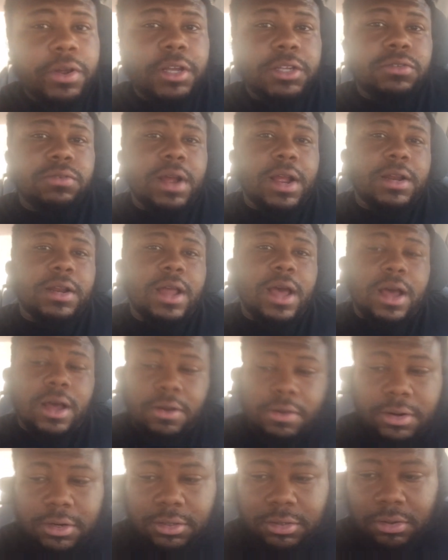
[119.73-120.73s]
right now,
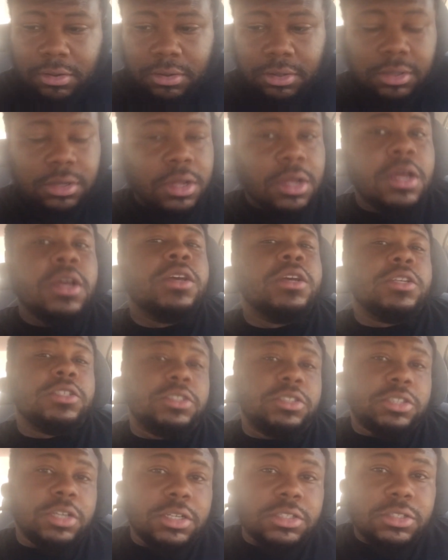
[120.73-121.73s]
and it's
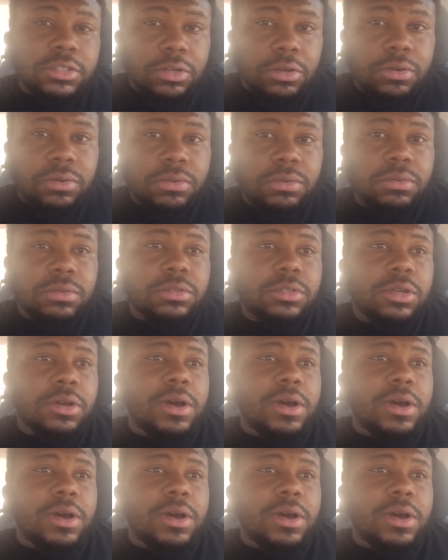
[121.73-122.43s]
just noon. So I